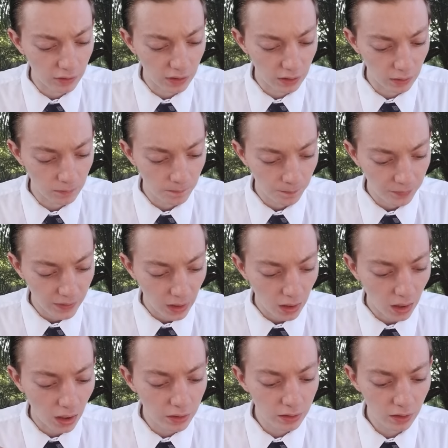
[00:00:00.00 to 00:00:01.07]
in.
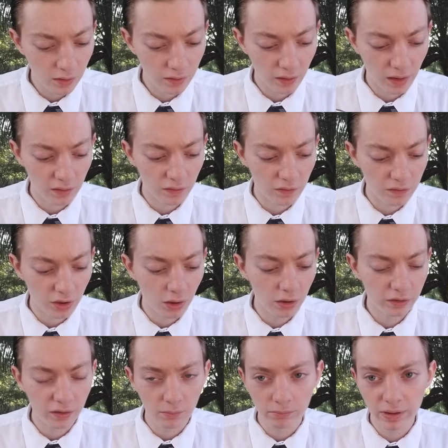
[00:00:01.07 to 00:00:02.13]
Onions and
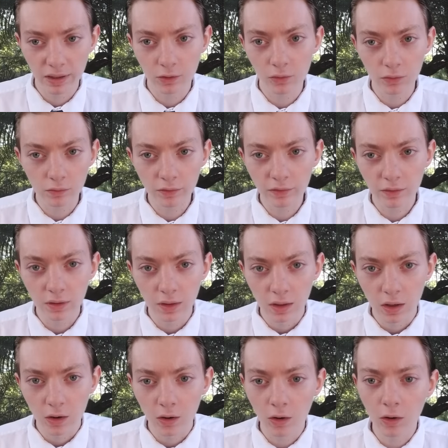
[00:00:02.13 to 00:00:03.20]
tart pickles,
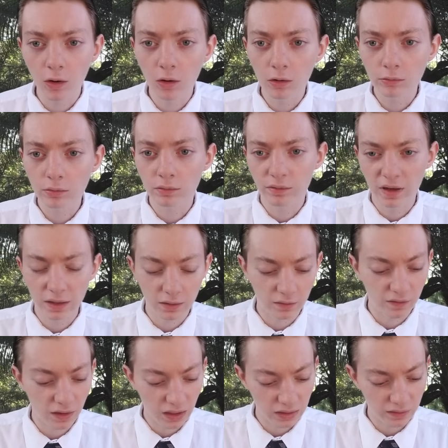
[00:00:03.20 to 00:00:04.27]
all kind of
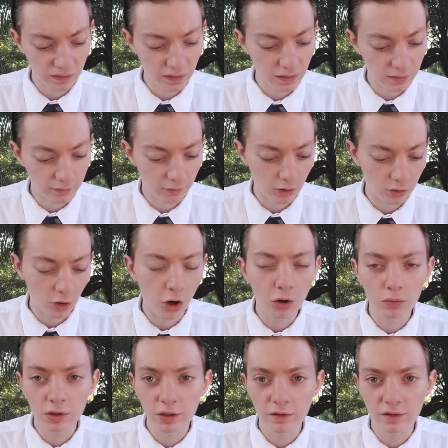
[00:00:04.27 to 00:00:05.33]
tied together on a
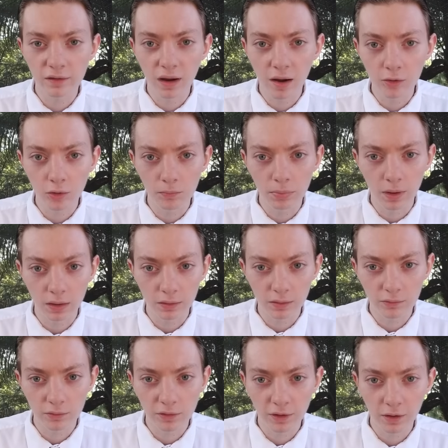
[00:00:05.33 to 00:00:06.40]
hoagie-style bun.
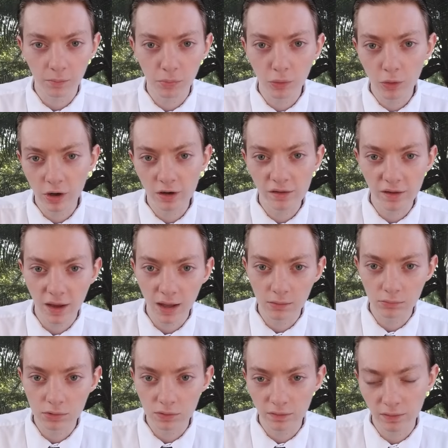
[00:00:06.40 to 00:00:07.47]
So it's like a pork
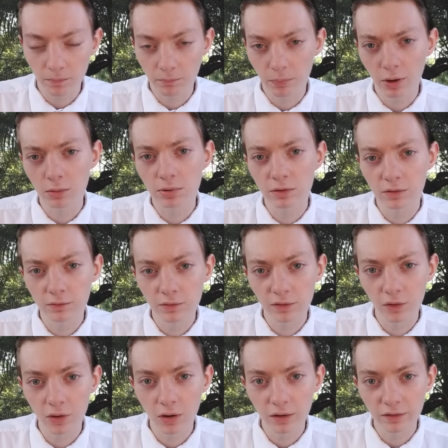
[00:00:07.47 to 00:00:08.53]
sandwich with some barbecue
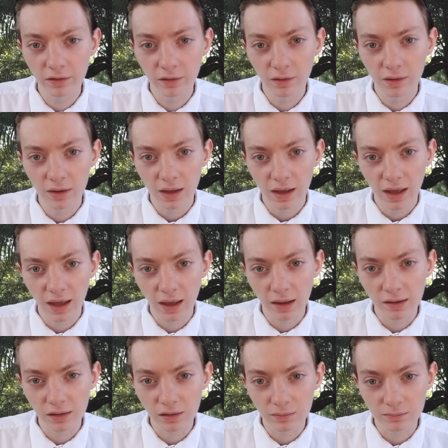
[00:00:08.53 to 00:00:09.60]
sauce,
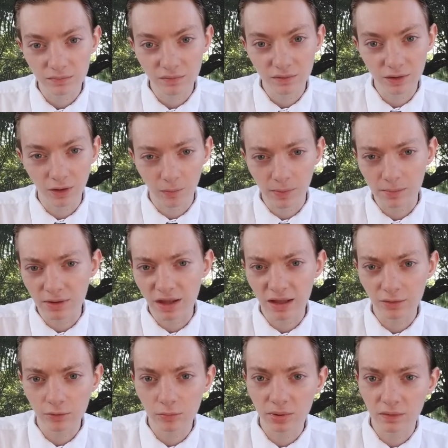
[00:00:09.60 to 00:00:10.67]
and some, you know, maybe that
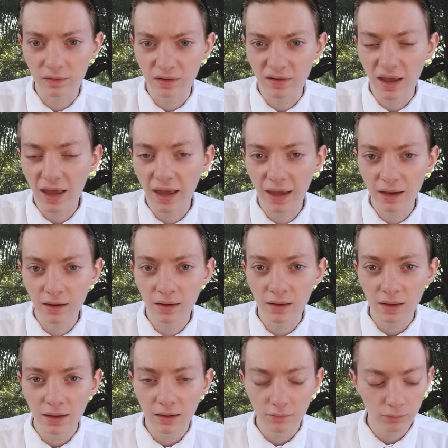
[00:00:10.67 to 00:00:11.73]
little bit of a tang
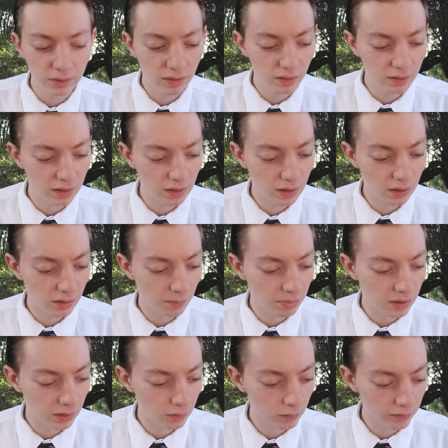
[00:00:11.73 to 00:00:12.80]
with the uh, the
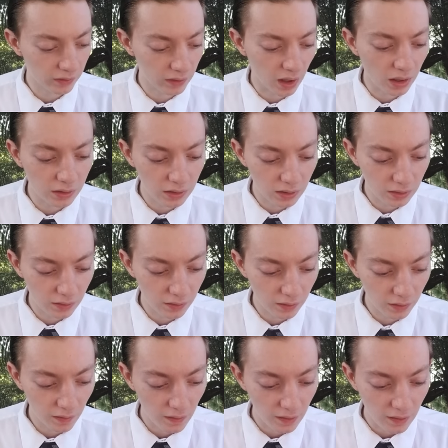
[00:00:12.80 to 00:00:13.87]
pickles and the
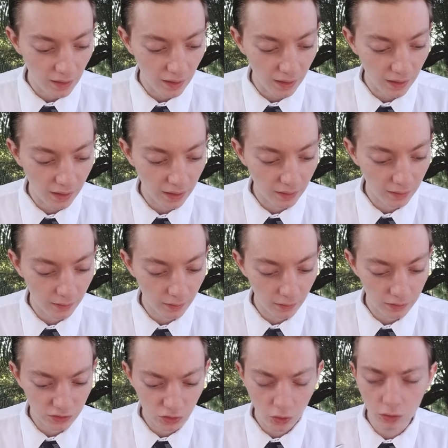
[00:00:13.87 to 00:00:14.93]
onions, and uh,
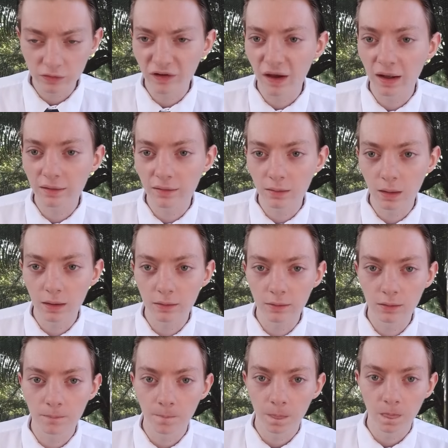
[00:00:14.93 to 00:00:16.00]
just all tied
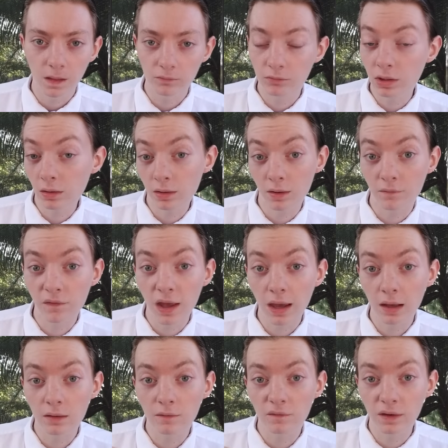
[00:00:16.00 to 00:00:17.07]
together. Really a
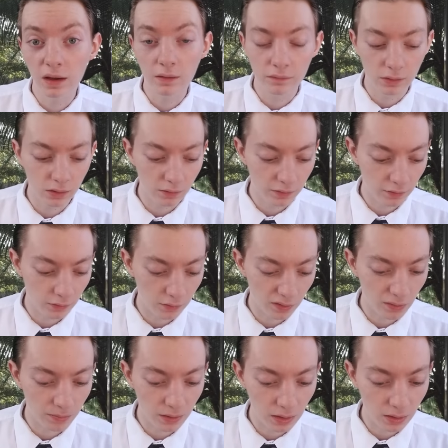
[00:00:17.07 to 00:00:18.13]
fan favorite, so to
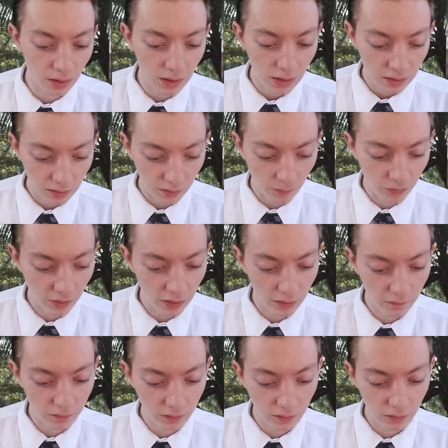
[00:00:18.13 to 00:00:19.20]
speak. Now the price
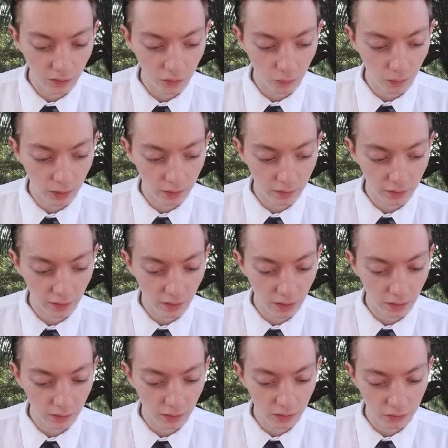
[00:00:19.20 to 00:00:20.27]
for this was
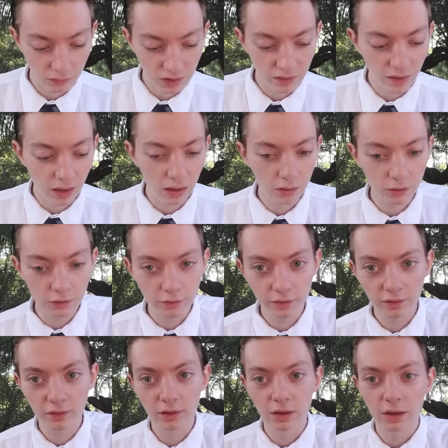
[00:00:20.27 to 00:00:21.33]
uh, three
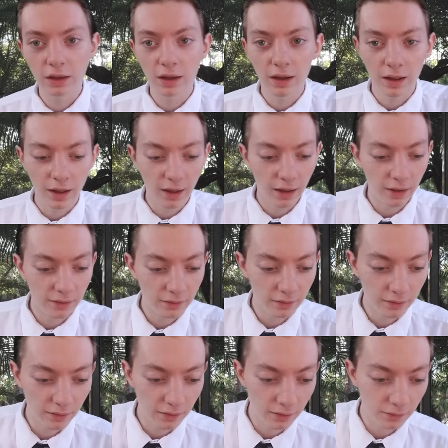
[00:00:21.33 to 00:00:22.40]
dollars, and
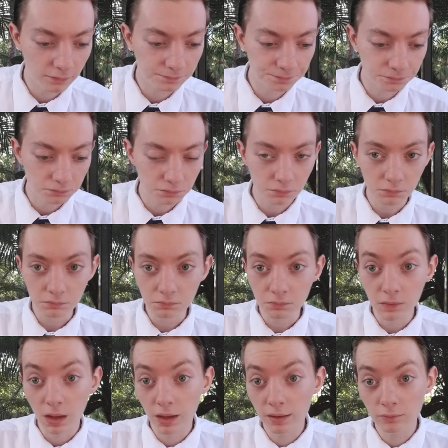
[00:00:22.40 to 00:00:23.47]
uh,
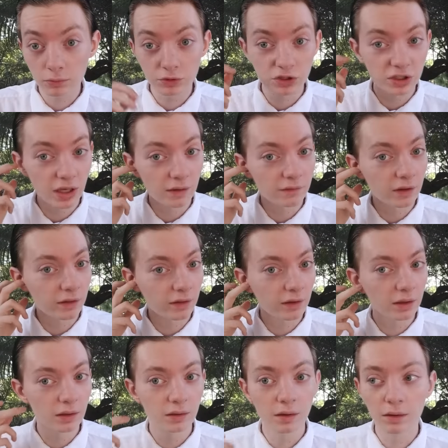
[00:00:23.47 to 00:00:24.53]
hey, we'll just have to
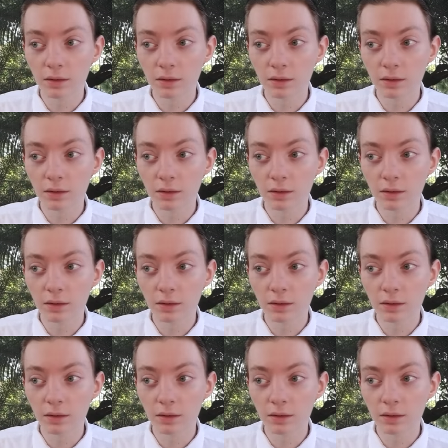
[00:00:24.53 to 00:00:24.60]
see